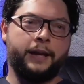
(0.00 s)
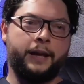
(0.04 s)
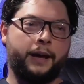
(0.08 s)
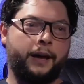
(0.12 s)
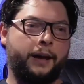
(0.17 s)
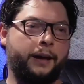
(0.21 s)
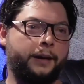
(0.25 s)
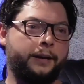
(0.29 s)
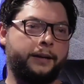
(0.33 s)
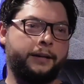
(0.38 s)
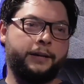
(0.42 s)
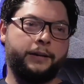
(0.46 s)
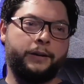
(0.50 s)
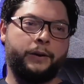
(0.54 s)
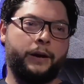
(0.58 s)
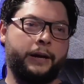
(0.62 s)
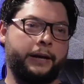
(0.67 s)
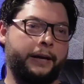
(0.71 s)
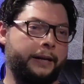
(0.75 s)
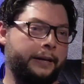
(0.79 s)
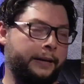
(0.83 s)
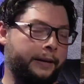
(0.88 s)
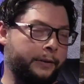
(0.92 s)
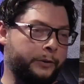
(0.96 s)
I
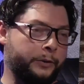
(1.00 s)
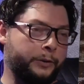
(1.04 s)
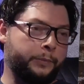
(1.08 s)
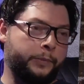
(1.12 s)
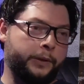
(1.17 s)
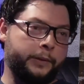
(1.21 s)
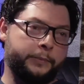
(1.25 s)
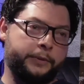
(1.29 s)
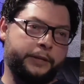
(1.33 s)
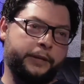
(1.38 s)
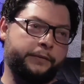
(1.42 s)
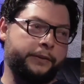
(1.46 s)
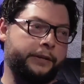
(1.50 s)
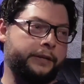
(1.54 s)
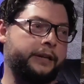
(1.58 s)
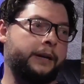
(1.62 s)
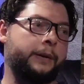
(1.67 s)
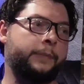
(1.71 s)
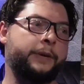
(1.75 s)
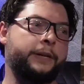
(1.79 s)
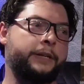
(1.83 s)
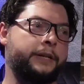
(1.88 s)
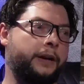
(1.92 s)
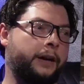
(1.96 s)
get goosebumps every
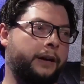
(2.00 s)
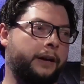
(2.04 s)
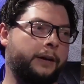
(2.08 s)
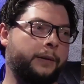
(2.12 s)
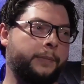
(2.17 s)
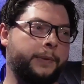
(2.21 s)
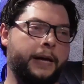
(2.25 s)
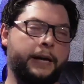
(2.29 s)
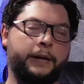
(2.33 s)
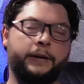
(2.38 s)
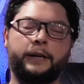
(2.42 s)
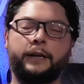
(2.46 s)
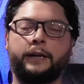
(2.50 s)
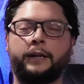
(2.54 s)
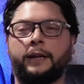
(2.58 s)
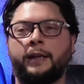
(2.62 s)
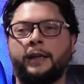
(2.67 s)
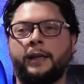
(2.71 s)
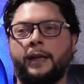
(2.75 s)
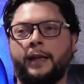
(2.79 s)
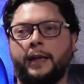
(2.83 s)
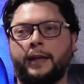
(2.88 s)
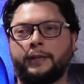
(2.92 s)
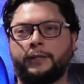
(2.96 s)
time I talk about it.
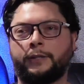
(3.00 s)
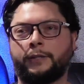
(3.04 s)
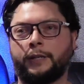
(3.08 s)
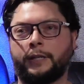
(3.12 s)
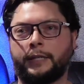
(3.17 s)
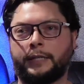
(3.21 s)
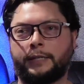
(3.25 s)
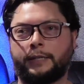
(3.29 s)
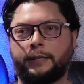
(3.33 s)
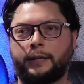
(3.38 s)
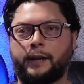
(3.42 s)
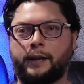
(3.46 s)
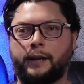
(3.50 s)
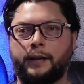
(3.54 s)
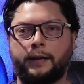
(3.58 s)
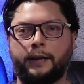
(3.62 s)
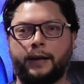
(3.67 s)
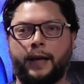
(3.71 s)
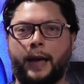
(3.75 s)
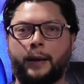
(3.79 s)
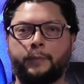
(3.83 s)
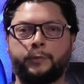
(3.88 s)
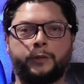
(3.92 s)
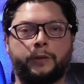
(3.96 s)
It's just
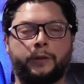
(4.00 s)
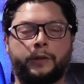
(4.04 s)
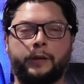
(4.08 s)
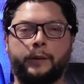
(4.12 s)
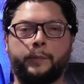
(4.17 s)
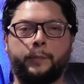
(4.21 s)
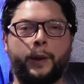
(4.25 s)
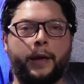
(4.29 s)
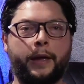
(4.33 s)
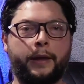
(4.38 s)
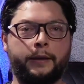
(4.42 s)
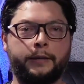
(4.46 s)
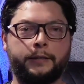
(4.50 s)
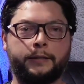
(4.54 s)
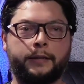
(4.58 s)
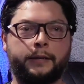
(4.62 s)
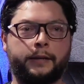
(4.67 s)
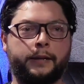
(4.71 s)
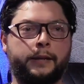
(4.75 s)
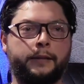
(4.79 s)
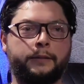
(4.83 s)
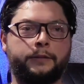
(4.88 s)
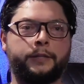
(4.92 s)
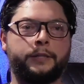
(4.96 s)
absolutely amazing.
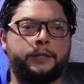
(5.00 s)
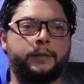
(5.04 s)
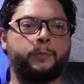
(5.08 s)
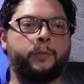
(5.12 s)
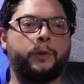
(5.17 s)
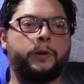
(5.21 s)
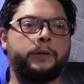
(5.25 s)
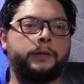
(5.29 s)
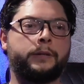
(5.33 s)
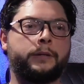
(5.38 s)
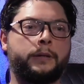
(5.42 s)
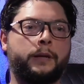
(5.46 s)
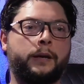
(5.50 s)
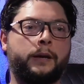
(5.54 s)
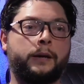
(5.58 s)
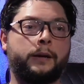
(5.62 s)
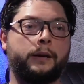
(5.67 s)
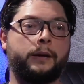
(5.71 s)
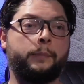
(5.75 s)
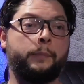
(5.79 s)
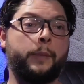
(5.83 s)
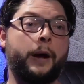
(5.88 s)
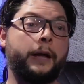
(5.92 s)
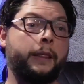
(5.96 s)
It just puts
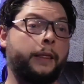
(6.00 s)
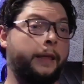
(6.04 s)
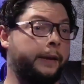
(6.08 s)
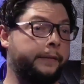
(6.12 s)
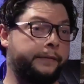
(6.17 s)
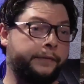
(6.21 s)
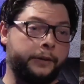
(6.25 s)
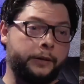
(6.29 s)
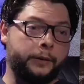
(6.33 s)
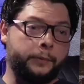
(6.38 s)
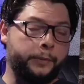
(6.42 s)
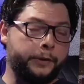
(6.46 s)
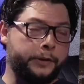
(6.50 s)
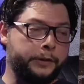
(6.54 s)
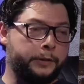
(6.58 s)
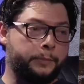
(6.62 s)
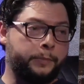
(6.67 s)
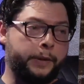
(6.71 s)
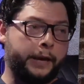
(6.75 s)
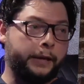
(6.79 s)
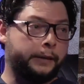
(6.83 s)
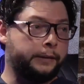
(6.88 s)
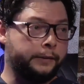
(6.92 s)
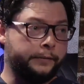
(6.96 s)
my life into
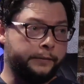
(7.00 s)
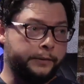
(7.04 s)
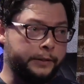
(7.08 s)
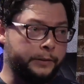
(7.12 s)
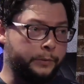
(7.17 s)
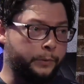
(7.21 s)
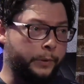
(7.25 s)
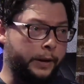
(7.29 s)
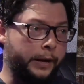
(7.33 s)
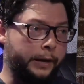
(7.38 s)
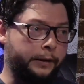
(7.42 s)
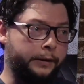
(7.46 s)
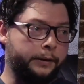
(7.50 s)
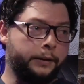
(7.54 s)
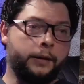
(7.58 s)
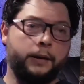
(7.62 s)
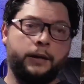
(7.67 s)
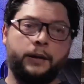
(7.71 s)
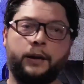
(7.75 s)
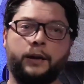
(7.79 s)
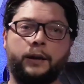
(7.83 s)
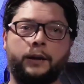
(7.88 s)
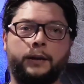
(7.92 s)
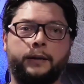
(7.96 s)
perspective as well.
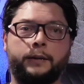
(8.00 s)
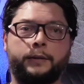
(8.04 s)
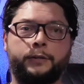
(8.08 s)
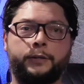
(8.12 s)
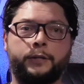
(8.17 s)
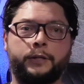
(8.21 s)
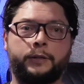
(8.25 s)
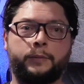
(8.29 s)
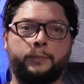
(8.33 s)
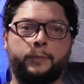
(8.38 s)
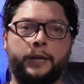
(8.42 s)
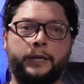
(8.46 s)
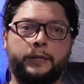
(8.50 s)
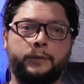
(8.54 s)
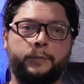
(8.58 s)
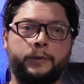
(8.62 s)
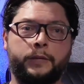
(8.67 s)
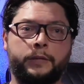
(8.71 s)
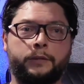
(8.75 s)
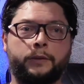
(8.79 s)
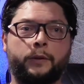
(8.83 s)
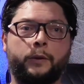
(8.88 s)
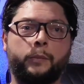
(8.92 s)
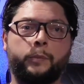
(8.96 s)
It just makes me
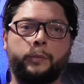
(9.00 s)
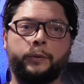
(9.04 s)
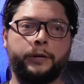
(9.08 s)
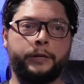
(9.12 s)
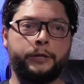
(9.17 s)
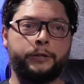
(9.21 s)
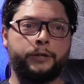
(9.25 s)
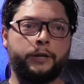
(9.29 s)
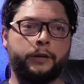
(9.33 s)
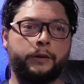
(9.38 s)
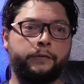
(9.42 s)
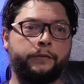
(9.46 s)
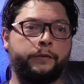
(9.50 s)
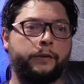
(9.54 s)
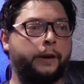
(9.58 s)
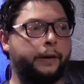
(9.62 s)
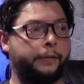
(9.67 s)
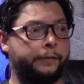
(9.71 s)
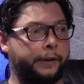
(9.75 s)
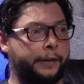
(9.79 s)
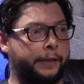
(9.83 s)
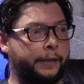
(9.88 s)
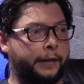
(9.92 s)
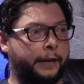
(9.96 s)
so appreciative for
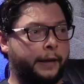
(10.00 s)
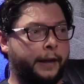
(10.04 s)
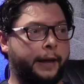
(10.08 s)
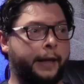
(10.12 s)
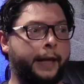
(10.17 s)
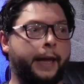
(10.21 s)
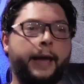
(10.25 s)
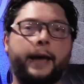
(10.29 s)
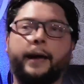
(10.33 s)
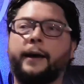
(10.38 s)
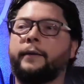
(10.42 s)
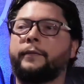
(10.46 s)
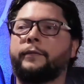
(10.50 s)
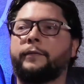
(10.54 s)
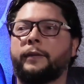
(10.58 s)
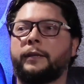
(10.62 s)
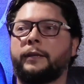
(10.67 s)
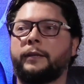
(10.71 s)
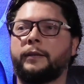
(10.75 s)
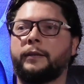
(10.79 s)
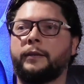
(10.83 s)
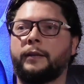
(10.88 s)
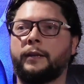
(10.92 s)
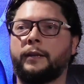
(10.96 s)
everything I have.
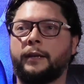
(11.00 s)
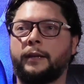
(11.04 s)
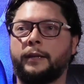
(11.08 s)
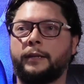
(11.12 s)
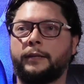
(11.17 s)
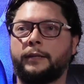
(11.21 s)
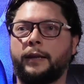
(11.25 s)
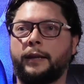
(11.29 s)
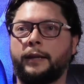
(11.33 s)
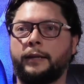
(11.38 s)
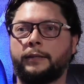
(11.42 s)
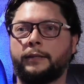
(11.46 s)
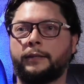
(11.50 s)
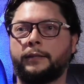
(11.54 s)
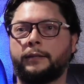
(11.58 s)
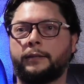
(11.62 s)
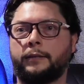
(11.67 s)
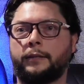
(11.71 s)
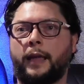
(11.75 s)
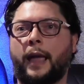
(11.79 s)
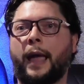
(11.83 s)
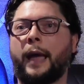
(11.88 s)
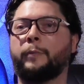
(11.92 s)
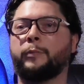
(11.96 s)
And it's
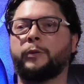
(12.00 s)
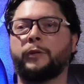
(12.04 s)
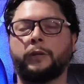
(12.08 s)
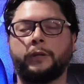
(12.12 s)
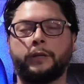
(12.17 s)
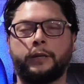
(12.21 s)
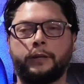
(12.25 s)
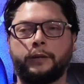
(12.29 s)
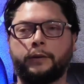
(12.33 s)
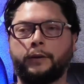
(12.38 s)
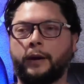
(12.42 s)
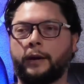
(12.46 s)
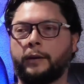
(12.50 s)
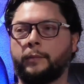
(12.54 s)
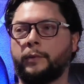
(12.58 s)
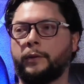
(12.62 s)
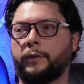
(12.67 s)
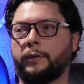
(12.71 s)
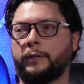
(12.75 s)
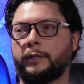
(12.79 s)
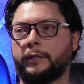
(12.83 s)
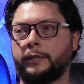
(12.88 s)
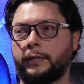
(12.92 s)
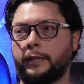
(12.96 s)
absolutely incredible
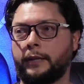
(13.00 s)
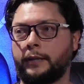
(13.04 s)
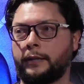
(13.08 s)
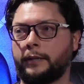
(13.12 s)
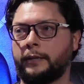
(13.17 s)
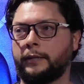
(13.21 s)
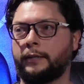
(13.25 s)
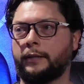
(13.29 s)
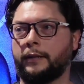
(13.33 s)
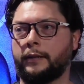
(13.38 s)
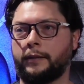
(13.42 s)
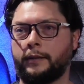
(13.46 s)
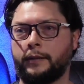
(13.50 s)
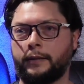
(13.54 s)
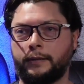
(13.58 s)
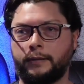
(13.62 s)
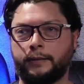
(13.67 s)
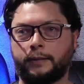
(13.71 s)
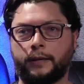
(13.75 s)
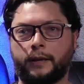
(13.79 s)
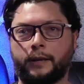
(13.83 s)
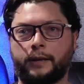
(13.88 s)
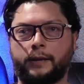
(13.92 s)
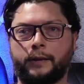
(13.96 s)
to see these
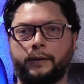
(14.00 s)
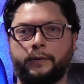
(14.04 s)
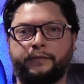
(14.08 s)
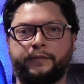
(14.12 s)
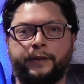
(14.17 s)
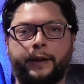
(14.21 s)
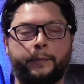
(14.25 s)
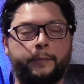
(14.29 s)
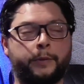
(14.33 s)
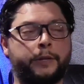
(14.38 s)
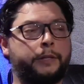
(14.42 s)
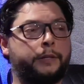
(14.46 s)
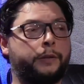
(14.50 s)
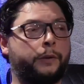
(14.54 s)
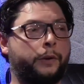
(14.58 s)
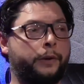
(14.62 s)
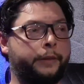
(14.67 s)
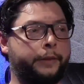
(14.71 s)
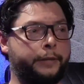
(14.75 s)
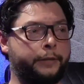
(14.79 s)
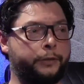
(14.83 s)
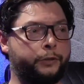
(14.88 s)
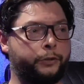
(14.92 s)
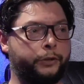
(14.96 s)
families go on
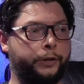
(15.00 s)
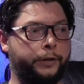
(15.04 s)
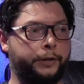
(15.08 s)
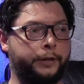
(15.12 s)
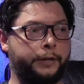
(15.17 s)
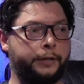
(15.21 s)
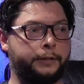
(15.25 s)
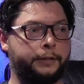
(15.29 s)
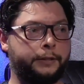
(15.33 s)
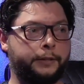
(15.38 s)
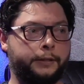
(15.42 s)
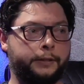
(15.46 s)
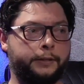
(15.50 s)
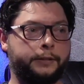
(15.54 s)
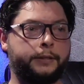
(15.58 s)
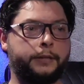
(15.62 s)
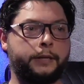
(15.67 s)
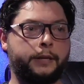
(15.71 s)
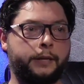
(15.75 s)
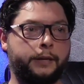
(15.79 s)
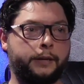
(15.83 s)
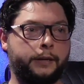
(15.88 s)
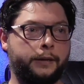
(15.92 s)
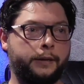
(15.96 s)
these journeys and
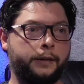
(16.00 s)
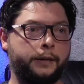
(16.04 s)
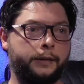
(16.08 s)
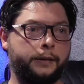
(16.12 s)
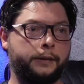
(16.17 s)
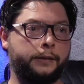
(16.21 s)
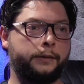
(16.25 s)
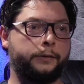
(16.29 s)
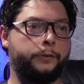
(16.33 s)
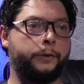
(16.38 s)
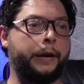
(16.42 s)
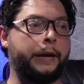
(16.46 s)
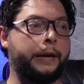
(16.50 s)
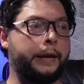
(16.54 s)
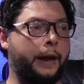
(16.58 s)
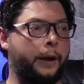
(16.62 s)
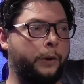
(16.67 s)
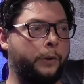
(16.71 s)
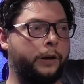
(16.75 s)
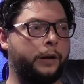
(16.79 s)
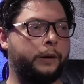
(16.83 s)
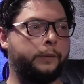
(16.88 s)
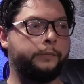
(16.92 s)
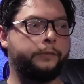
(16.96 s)
see a great
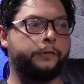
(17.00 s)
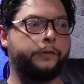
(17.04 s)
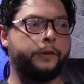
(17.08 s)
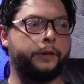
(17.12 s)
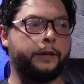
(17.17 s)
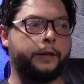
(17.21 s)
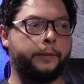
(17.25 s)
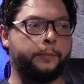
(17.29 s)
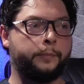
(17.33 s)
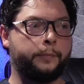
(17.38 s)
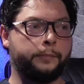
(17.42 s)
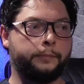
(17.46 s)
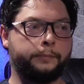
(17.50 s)
outcome for them.